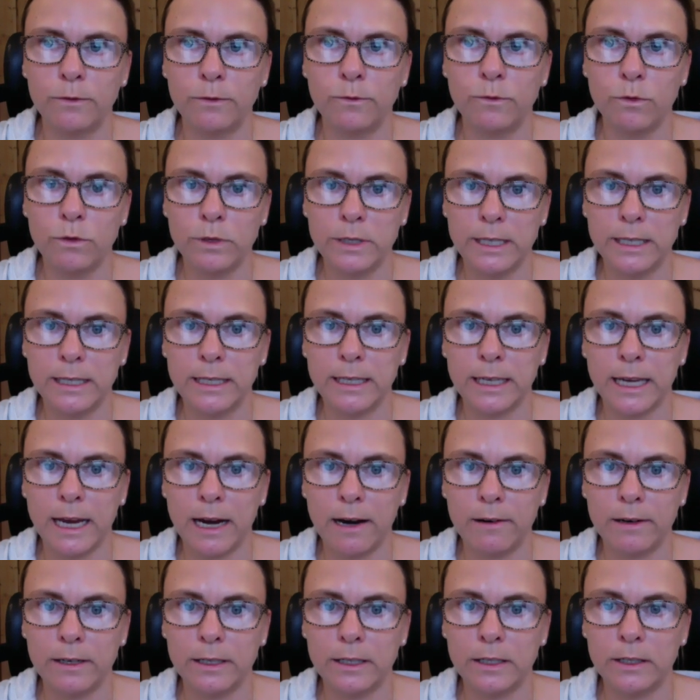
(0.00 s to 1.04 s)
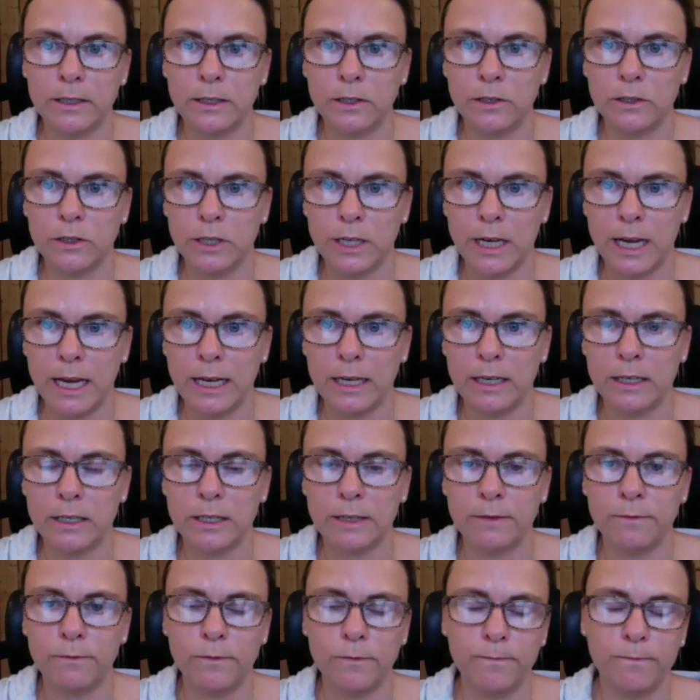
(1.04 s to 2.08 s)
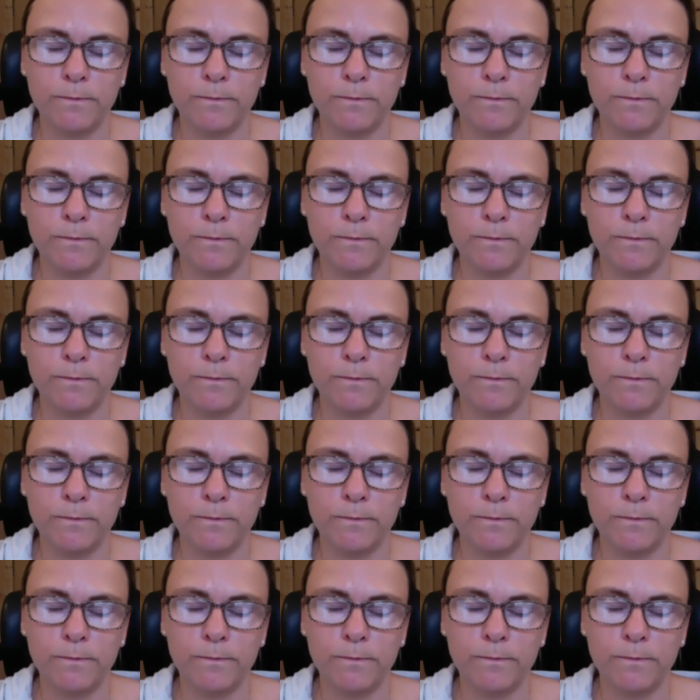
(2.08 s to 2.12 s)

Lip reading: forces the character to change and